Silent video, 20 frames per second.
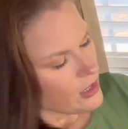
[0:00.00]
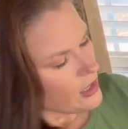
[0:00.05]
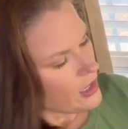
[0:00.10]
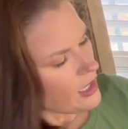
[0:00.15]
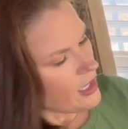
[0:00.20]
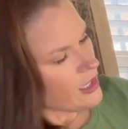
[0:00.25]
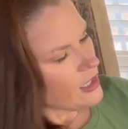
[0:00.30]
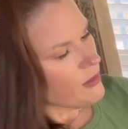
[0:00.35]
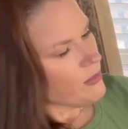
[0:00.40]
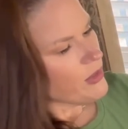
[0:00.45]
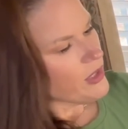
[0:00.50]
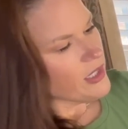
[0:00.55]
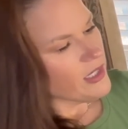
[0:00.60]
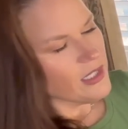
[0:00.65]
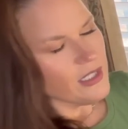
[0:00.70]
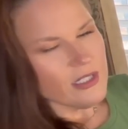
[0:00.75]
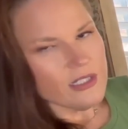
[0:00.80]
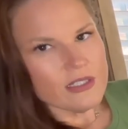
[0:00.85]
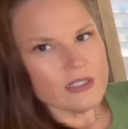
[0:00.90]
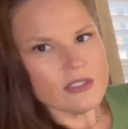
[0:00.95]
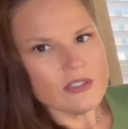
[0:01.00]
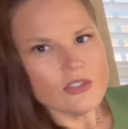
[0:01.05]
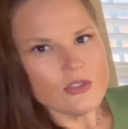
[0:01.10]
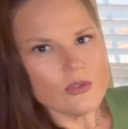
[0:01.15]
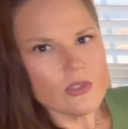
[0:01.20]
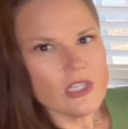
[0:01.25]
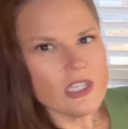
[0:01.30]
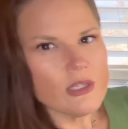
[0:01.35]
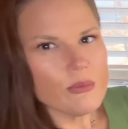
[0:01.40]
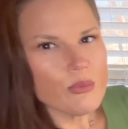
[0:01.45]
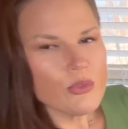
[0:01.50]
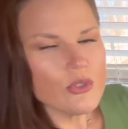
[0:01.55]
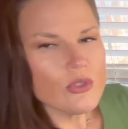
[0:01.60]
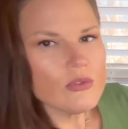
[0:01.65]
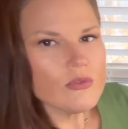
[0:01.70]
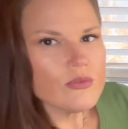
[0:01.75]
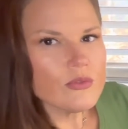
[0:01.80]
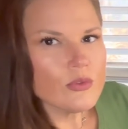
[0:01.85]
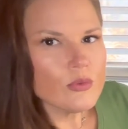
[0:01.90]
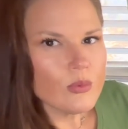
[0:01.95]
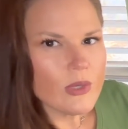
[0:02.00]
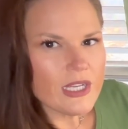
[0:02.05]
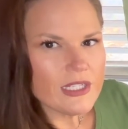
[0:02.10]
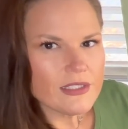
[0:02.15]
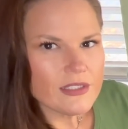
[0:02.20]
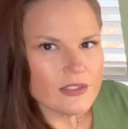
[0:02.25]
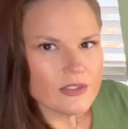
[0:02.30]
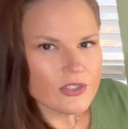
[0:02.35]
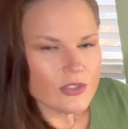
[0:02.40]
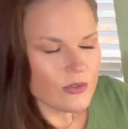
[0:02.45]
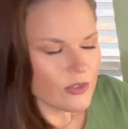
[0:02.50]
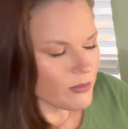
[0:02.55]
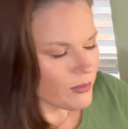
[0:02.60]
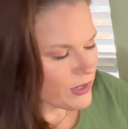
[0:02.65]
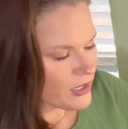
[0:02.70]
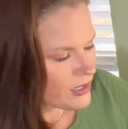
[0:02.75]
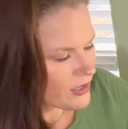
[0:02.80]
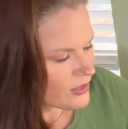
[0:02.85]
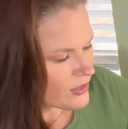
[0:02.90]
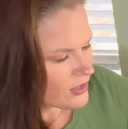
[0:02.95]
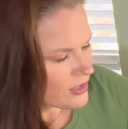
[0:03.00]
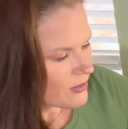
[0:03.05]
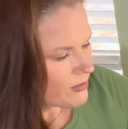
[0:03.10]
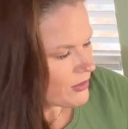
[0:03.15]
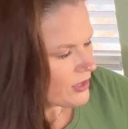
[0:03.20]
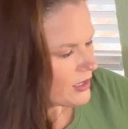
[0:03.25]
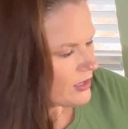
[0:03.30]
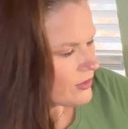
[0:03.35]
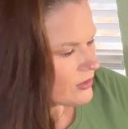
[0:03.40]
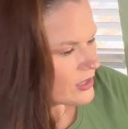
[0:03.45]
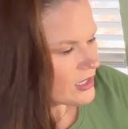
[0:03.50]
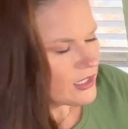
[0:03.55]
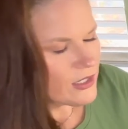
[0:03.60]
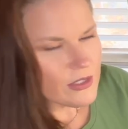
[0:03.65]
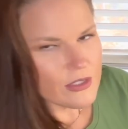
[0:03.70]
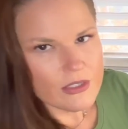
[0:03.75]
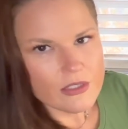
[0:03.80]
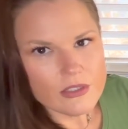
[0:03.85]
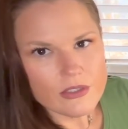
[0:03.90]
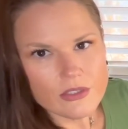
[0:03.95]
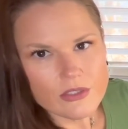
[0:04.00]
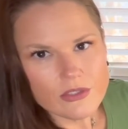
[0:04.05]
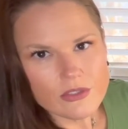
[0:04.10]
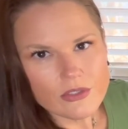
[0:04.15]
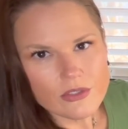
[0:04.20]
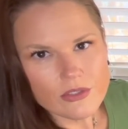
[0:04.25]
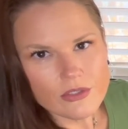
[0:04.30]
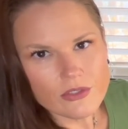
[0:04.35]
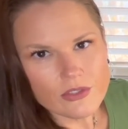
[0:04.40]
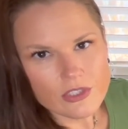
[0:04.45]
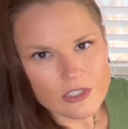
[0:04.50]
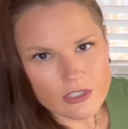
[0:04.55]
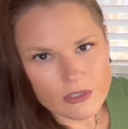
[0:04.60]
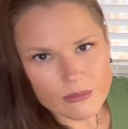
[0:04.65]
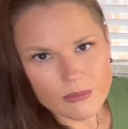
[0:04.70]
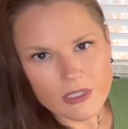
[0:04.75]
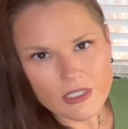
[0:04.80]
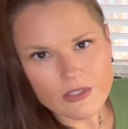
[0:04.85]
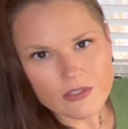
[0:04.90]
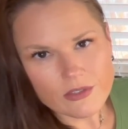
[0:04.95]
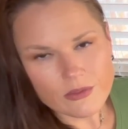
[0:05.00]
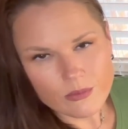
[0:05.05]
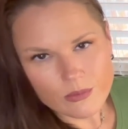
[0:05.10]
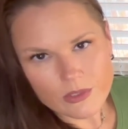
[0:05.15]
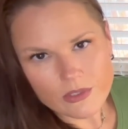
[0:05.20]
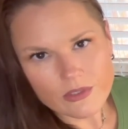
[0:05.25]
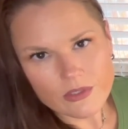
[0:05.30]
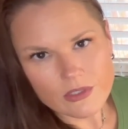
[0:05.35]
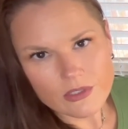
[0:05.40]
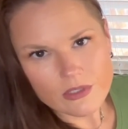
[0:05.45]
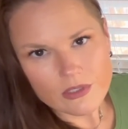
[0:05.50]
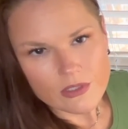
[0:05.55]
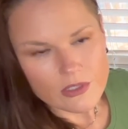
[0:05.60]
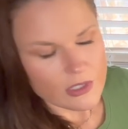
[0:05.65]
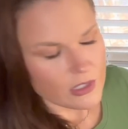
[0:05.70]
But again, you can't put your full weight into it because something else here, you're still messing with it.